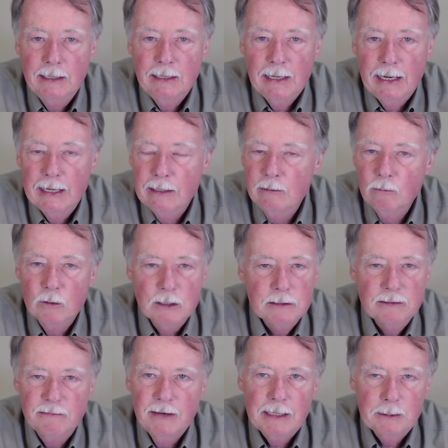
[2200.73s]
and was
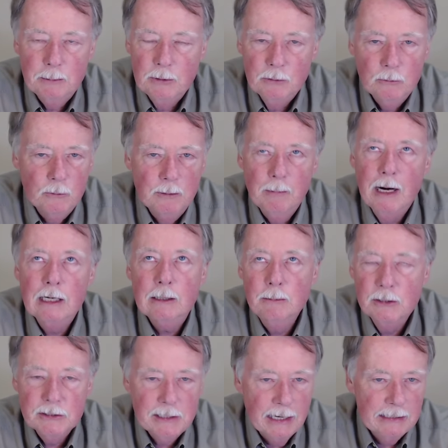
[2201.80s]
available in
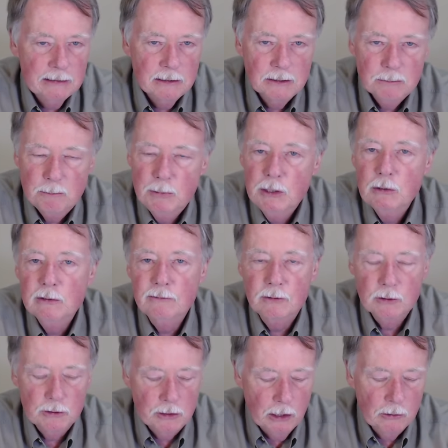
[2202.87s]
remarkable sizes, beautiful
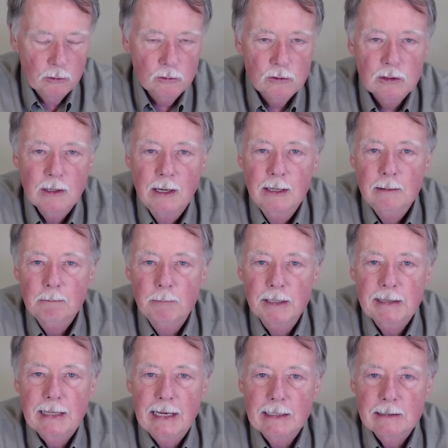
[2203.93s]
stones.
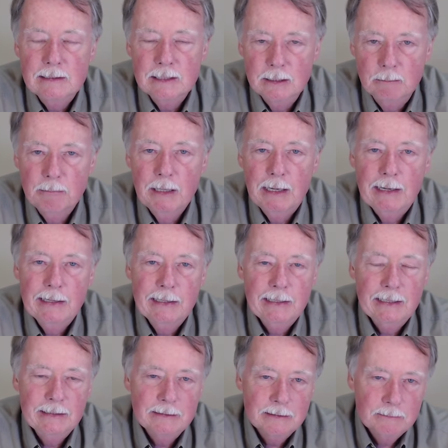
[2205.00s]
But that supply
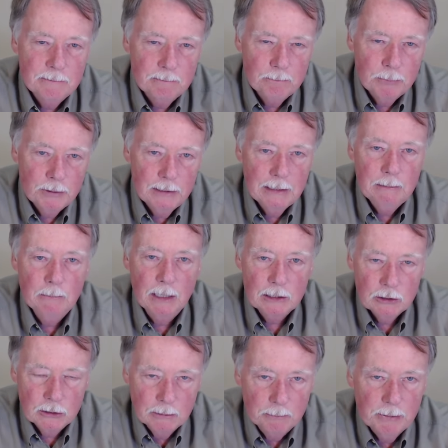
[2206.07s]
has pretty
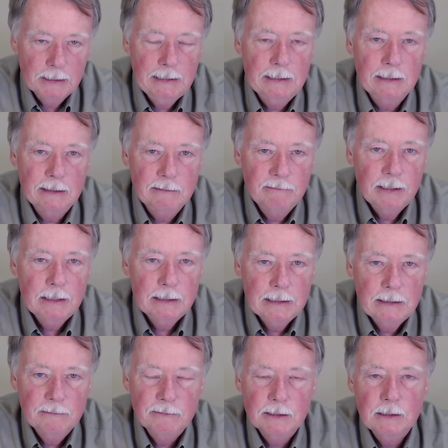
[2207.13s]
much depleted. Very
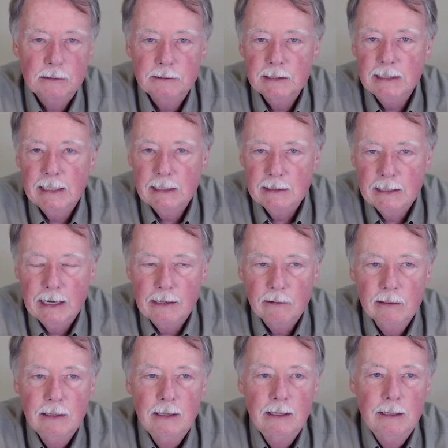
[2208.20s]
difficult to get now.
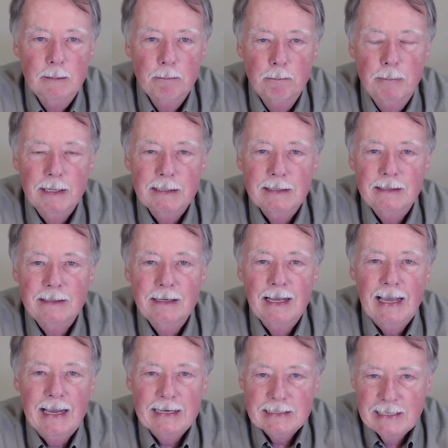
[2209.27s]
But
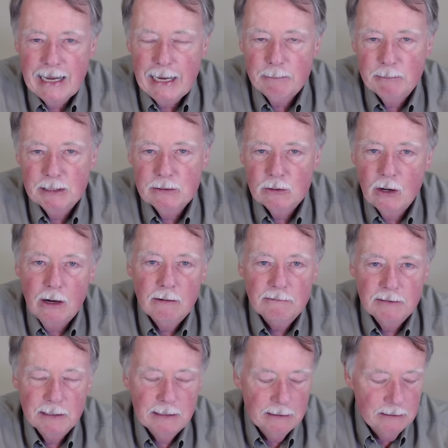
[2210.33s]
as happens
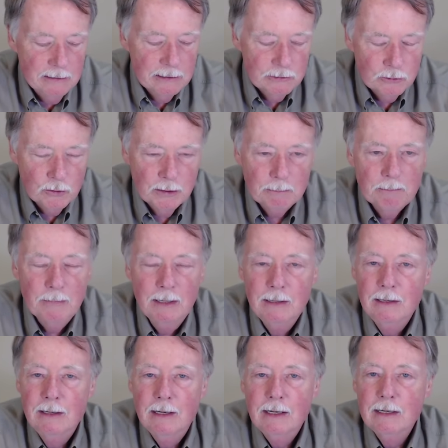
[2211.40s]
often in this trip,
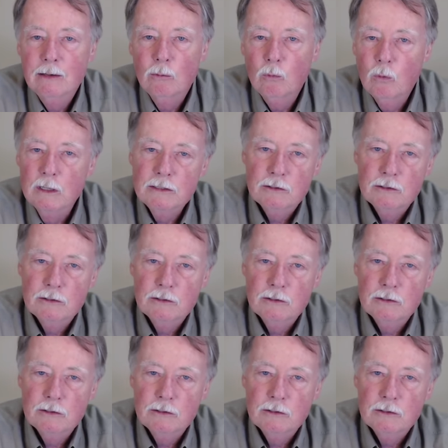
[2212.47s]
uh, one